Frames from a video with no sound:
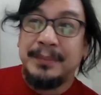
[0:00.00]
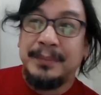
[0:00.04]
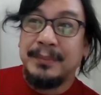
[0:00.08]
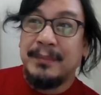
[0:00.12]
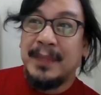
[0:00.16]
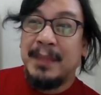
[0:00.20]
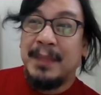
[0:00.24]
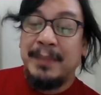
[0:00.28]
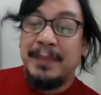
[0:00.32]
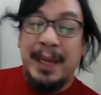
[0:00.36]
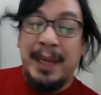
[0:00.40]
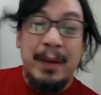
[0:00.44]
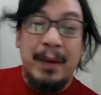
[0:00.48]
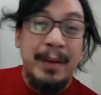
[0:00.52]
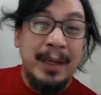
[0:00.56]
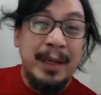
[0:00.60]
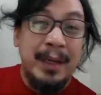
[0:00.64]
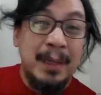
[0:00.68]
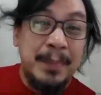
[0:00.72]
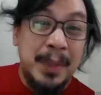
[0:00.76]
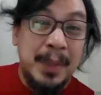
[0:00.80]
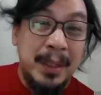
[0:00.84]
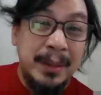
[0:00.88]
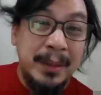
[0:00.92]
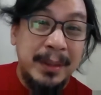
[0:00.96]
bearing
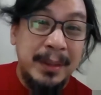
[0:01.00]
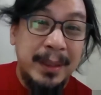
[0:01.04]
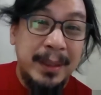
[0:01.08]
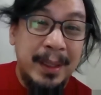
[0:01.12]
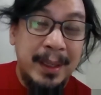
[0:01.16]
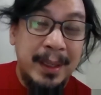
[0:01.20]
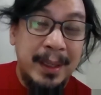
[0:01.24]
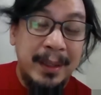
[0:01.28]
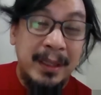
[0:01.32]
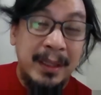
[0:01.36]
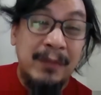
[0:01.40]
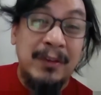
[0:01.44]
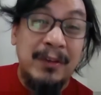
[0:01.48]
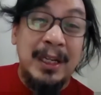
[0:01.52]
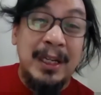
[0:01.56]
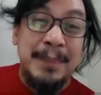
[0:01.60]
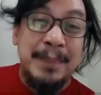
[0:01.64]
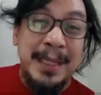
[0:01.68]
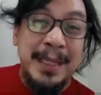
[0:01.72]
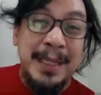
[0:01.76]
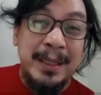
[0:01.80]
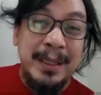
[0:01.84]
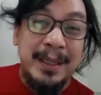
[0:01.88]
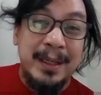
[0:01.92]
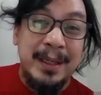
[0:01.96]
upon the
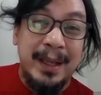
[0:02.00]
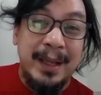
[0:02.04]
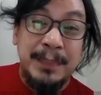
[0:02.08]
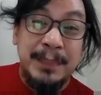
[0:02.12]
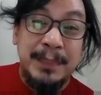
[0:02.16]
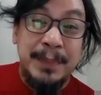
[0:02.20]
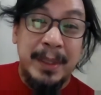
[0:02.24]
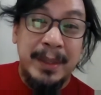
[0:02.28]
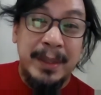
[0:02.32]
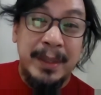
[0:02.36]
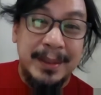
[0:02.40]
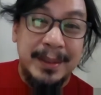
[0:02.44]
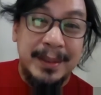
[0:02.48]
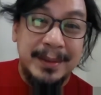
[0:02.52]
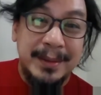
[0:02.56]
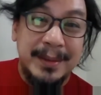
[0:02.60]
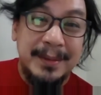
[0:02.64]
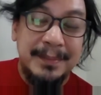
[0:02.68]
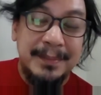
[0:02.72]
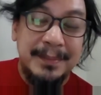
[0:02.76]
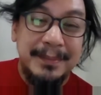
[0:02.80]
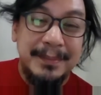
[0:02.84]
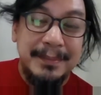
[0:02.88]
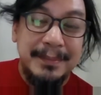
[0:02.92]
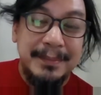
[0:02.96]
Philippine experience.
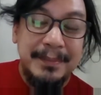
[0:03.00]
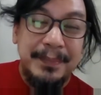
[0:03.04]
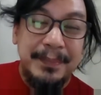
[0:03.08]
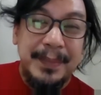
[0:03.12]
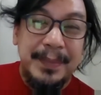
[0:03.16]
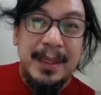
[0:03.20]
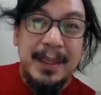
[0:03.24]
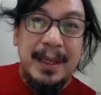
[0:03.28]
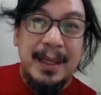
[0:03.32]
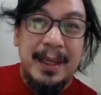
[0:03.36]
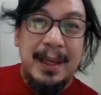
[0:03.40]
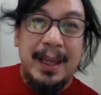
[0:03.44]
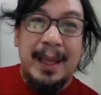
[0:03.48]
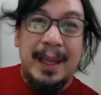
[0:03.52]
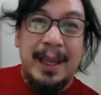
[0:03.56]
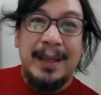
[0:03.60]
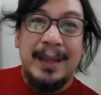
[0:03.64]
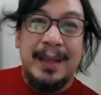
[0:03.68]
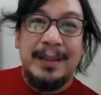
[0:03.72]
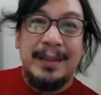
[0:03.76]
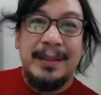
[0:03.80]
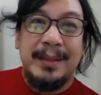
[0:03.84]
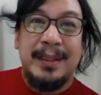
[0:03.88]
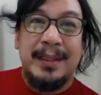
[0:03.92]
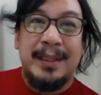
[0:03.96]

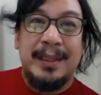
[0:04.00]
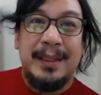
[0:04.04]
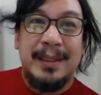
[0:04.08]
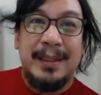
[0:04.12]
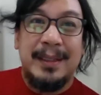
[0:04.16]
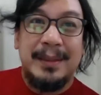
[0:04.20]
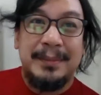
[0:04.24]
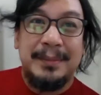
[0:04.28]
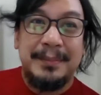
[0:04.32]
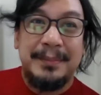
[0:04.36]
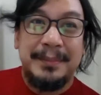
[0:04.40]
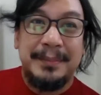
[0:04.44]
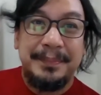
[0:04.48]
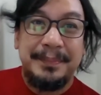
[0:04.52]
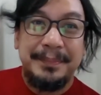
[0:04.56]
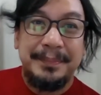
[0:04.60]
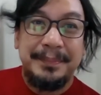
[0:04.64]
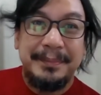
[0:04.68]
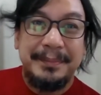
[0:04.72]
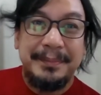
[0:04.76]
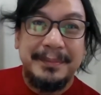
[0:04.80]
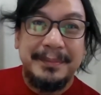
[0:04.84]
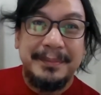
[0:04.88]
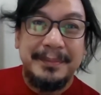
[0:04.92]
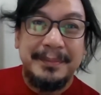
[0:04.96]
And
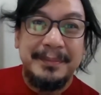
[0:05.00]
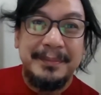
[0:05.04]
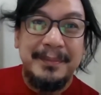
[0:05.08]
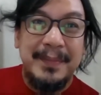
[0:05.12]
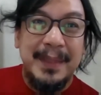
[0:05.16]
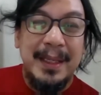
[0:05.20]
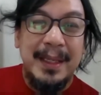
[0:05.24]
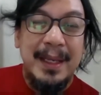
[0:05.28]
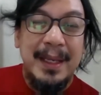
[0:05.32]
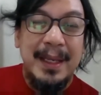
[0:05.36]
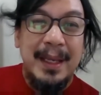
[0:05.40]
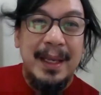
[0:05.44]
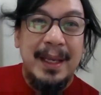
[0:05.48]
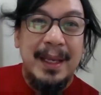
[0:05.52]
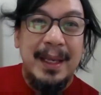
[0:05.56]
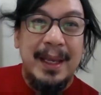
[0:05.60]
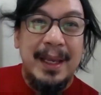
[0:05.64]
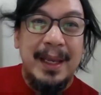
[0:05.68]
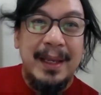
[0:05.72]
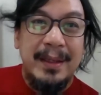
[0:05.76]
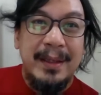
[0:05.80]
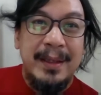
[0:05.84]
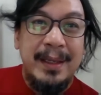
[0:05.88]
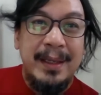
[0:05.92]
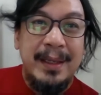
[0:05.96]

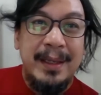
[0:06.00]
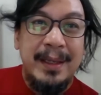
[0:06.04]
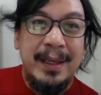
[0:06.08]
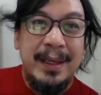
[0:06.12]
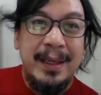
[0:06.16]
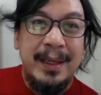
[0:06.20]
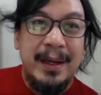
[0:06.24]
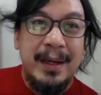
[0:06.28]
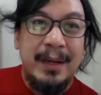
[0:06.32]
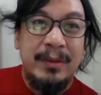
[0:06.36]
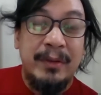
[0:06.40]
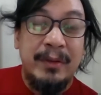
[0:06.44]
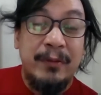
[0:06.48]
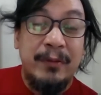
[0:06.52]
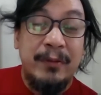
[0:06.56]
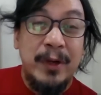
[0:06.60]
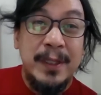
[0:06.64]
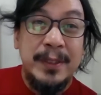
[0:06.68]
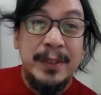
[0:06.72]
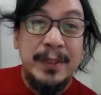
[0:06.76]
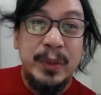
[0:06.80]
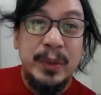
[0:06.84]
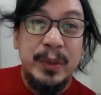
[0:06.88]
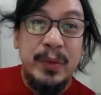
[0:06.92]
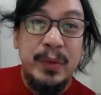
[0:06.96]
he
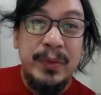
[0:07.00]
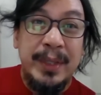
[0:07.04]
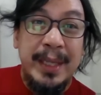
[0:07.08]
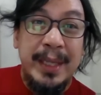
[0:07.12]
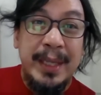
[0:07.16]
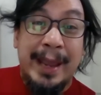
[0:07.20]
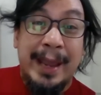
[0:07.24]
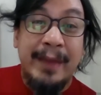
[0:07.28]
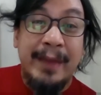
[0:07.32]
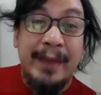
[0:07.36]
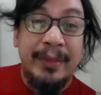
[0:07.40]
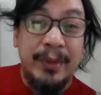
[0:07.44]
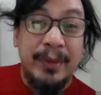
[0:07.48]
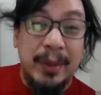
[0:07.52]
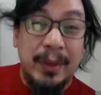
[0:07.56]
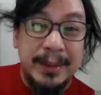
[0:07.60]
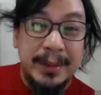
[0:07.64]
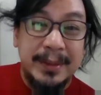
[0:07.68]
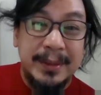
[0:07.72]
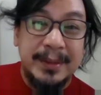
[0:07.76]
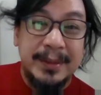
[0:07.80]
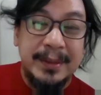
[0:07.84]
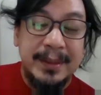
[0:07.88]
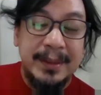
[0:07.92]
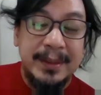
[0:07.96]
refers to the ethos,
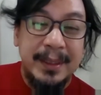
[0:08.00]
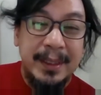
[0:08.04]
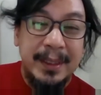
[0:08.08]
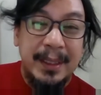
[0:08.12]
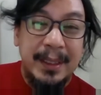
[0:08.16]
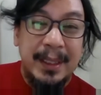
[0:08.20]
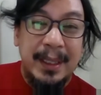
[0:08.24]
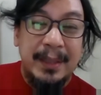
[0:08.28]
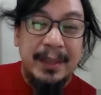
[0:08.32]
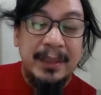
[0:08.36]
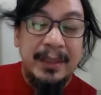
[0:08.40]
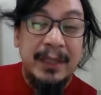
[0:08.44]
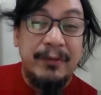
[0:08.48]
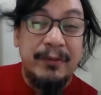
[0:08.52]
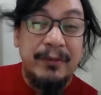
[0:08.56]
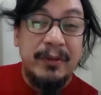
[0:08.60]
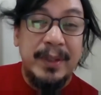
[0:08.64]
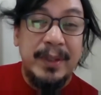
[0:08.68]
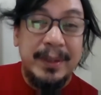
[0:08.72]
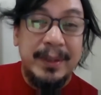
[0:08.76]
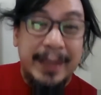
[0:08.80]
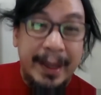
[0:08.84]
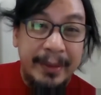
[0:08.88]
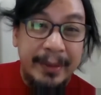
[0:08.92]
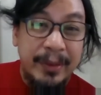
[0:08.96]

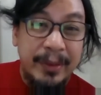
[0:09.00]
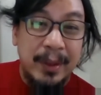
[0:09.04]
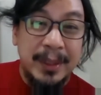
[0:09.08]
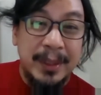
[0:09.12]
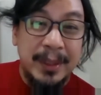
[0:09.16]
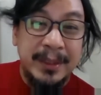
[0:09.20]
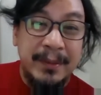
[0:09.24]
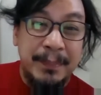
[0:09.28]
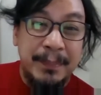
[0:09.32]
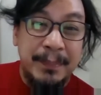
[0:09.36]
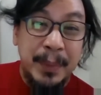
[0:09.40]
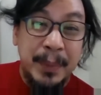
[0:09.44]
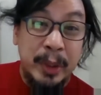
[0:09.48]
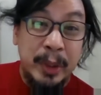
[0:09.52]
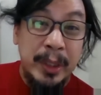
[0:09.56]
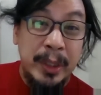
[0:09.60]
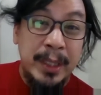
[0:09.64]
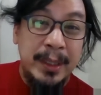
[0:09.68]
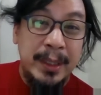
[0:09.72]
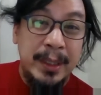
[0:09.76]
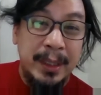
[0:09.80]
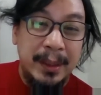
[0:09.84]
different ethos of modernity.